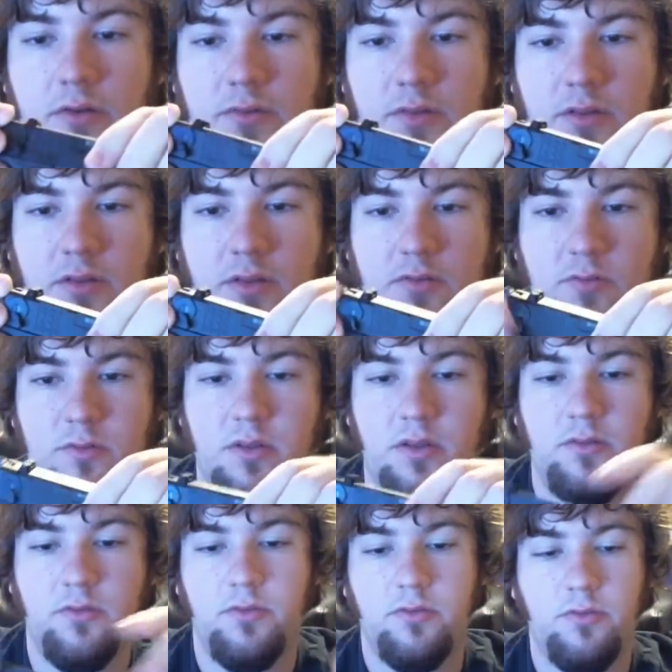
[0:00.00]
don't think that's what
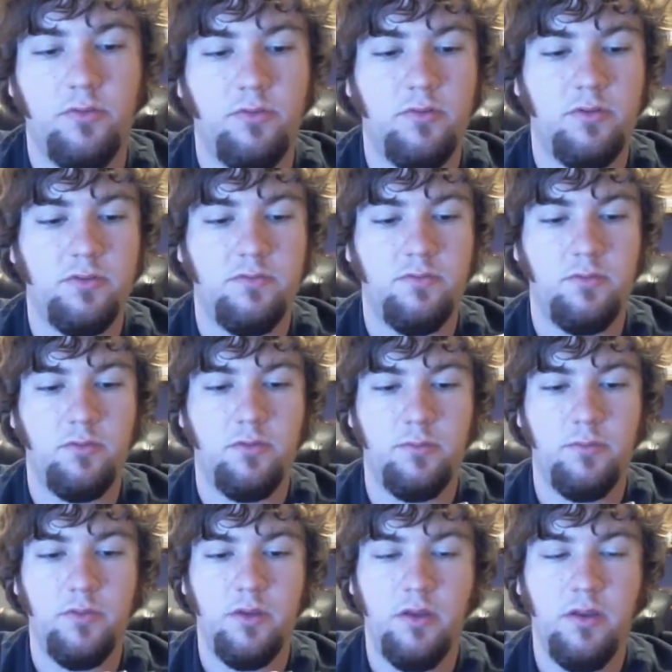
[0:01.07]
that little tool is
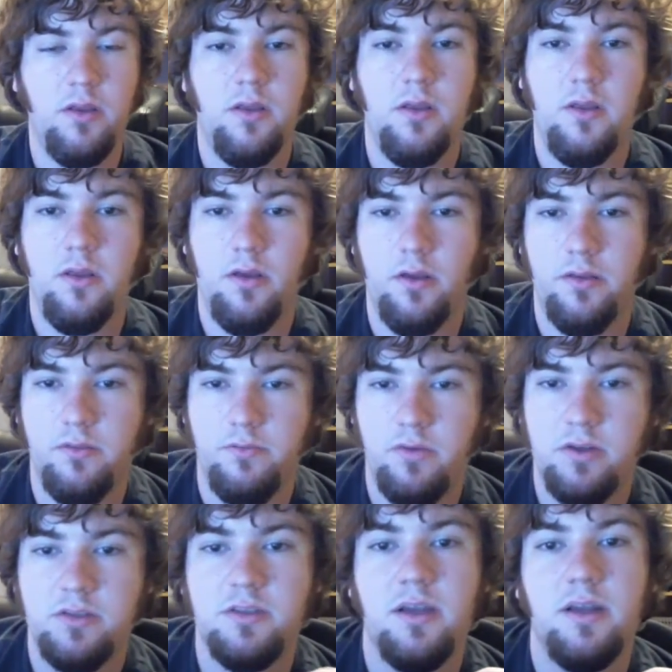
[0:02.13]
for. The
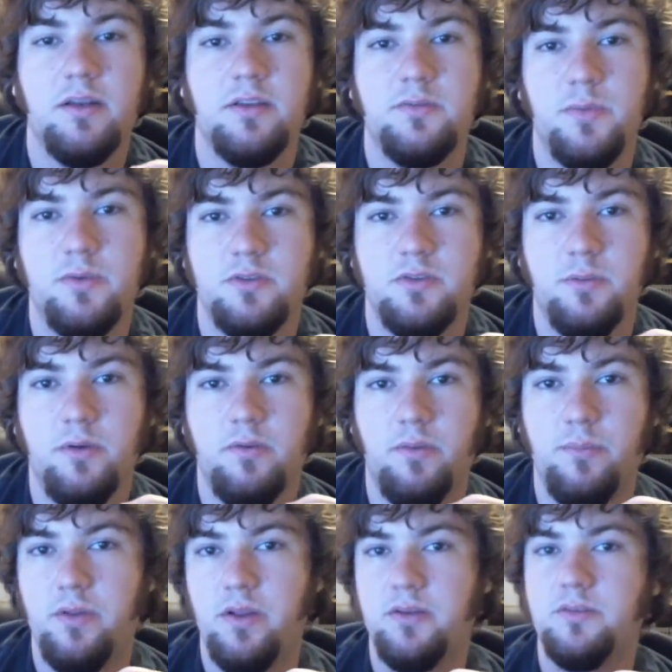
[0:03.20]
front sight is supposed to be
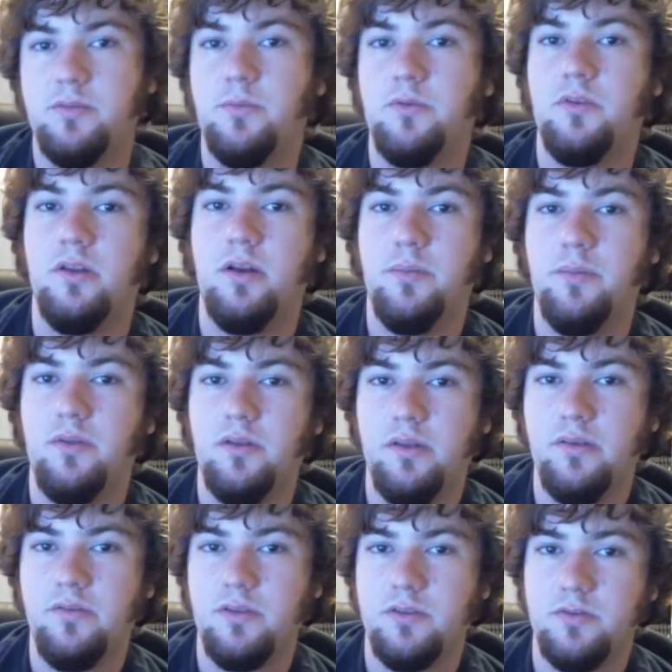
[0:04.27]
replaceable, and I
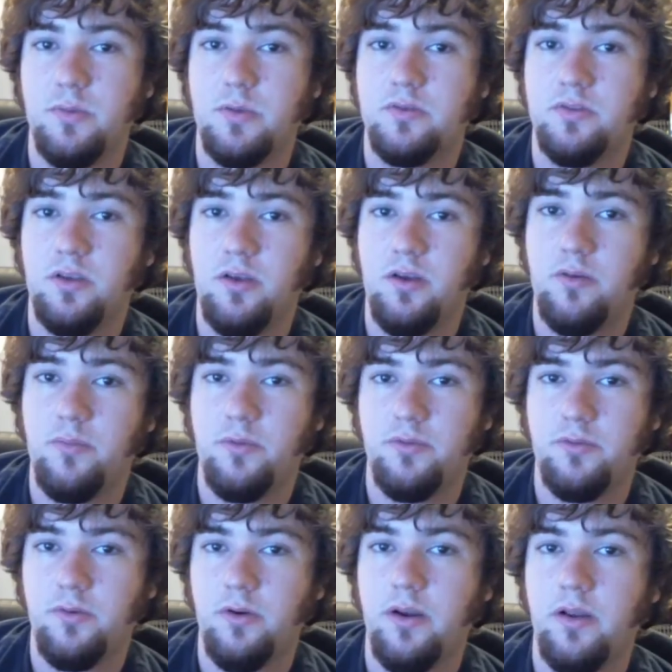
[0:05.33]
believe it's supposed to come
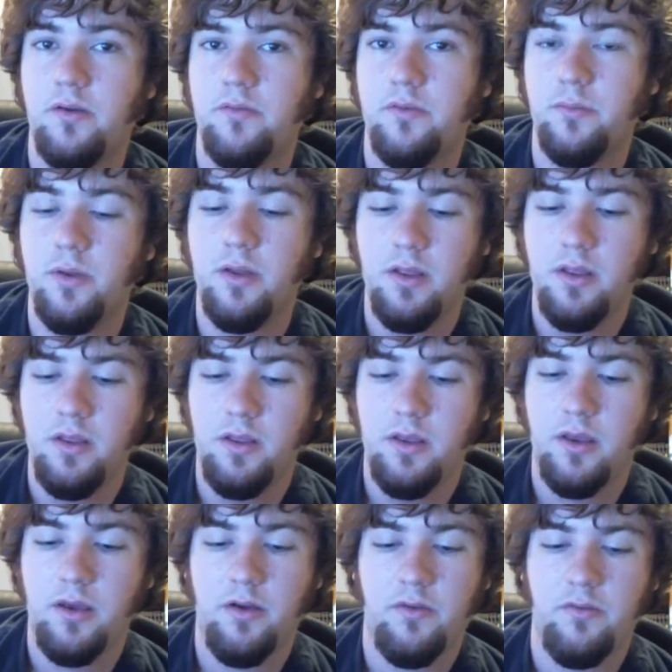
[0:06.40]
with 3 of them.
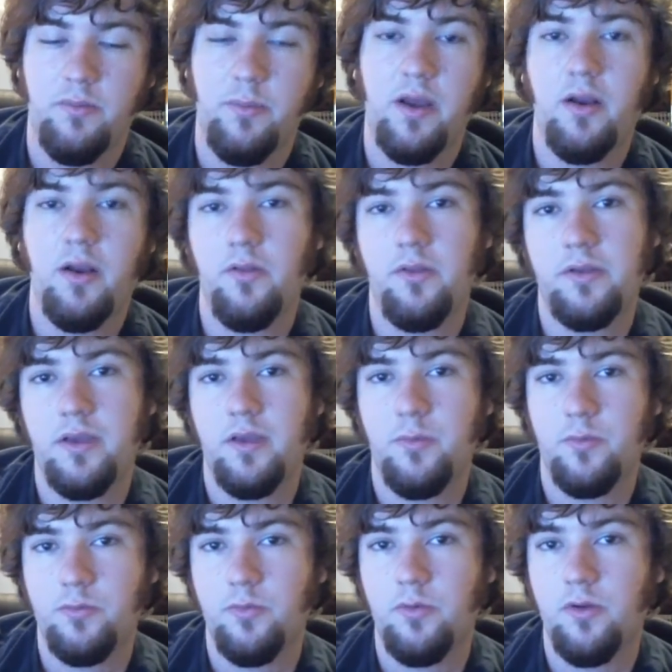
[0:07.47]
However, mine only came
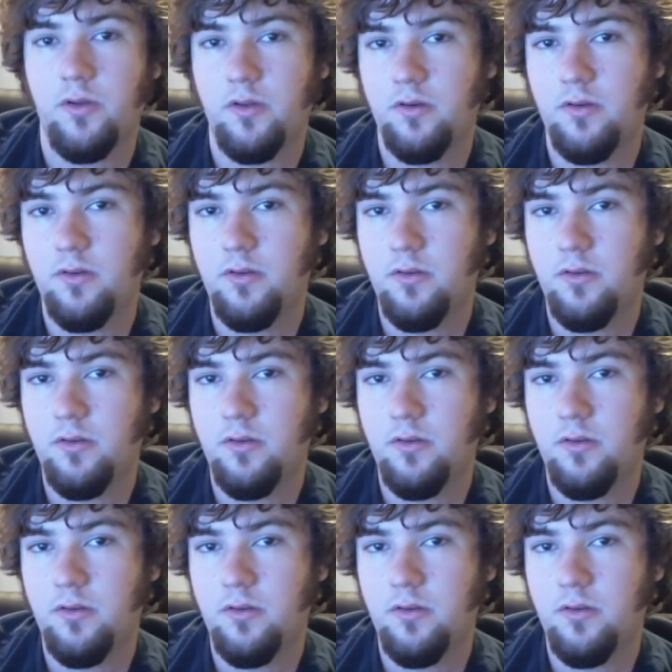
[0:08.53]
with 1,